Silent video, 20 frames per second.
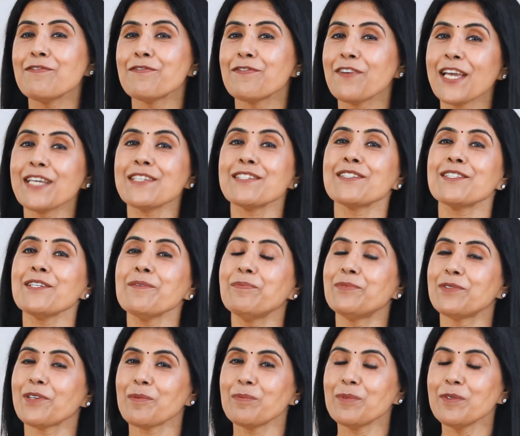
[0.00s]
face the
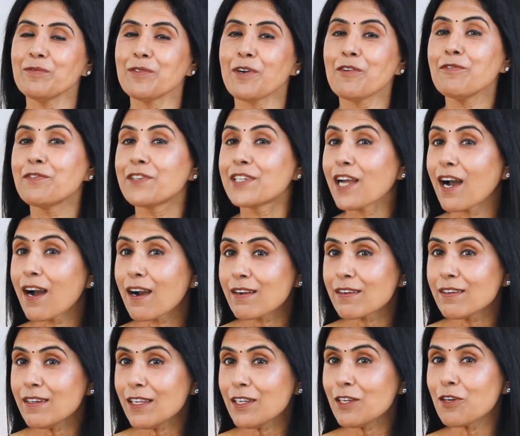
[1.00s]
problem of
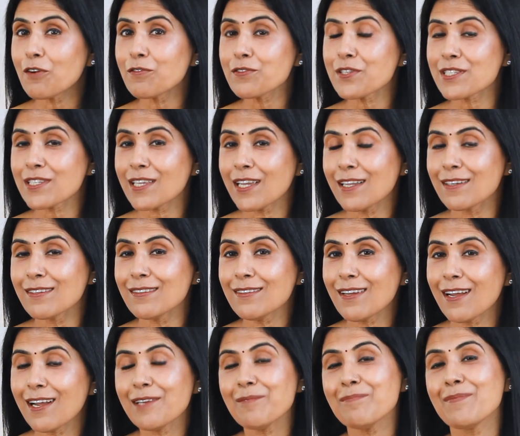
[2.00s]
darkening of
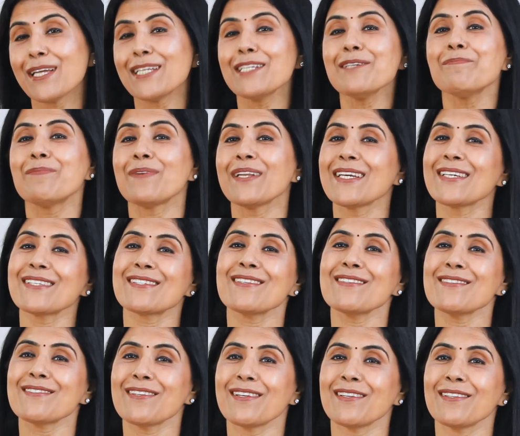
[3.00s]
skin at many
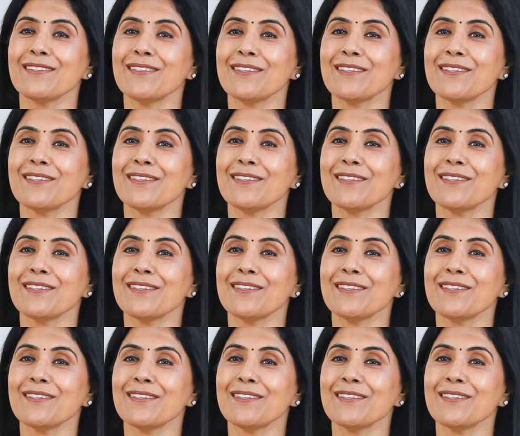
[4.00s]
places in